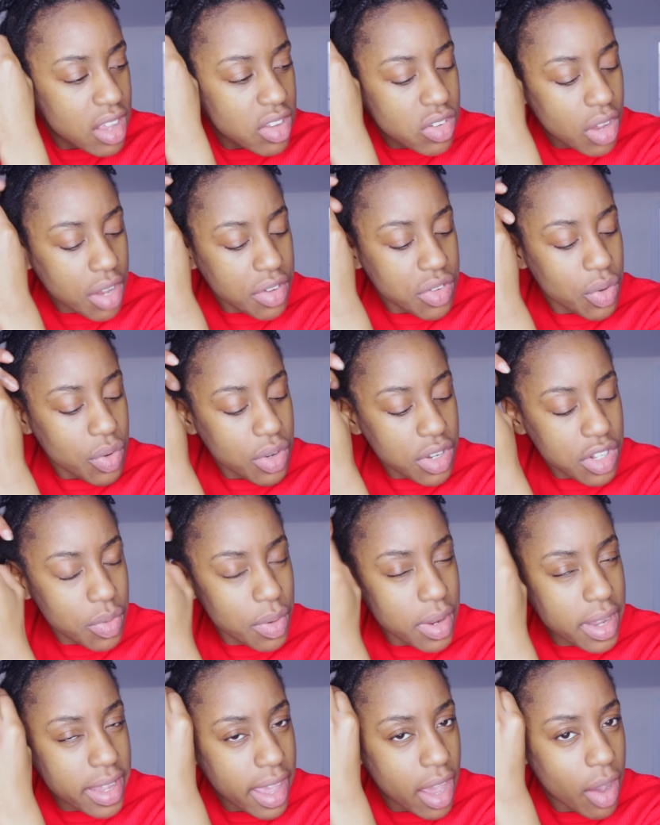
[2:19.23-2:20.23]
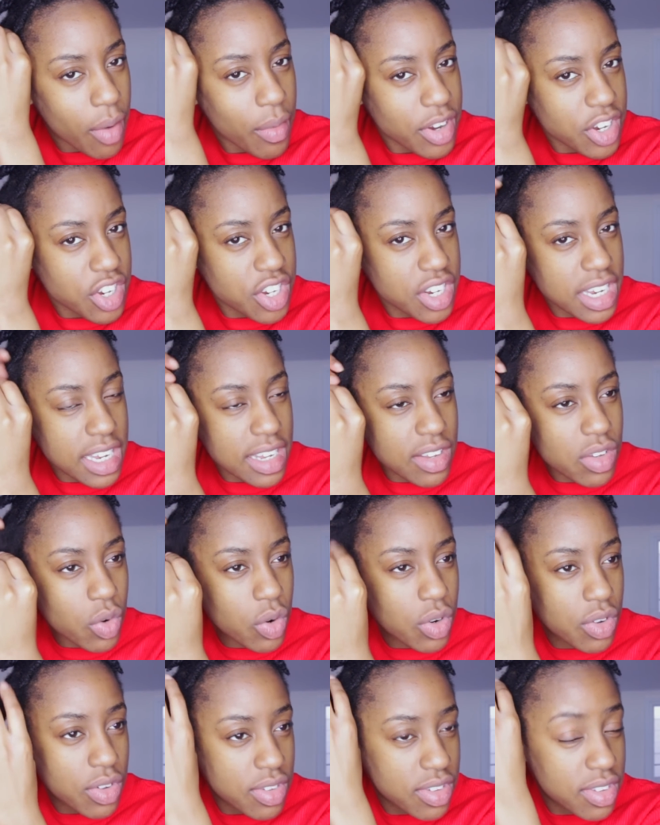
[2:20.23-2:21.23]
So I was talking to a girl, and she's
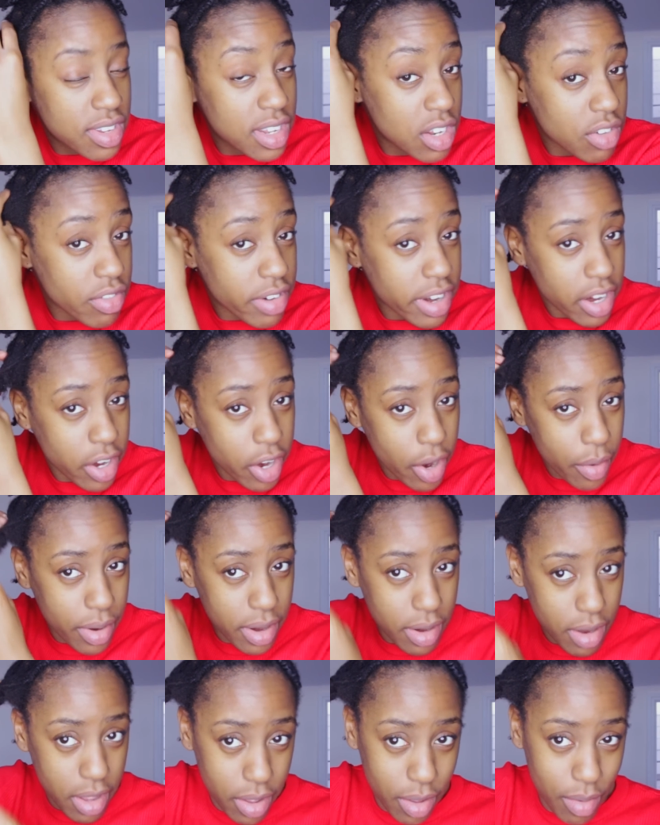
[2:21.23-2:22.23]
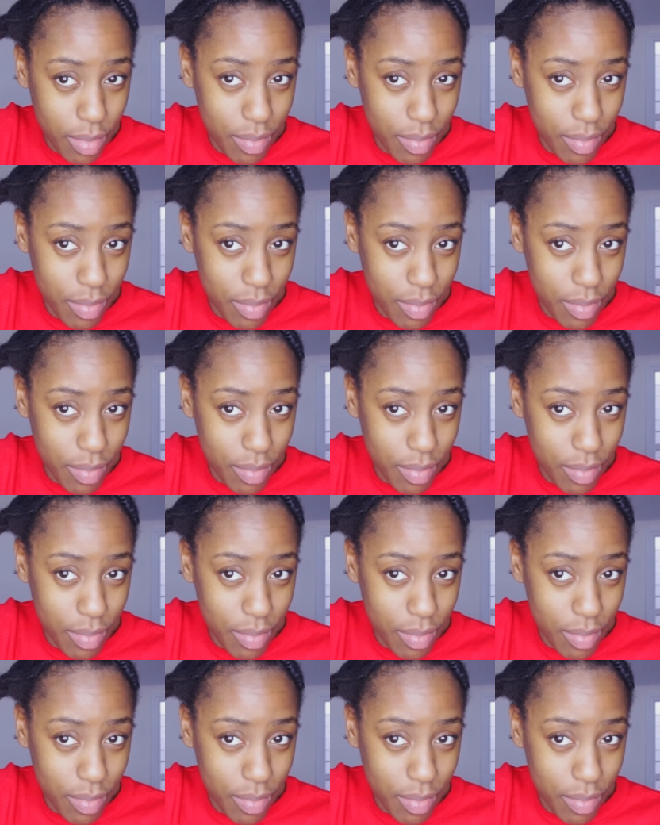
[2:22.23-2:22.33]
considering going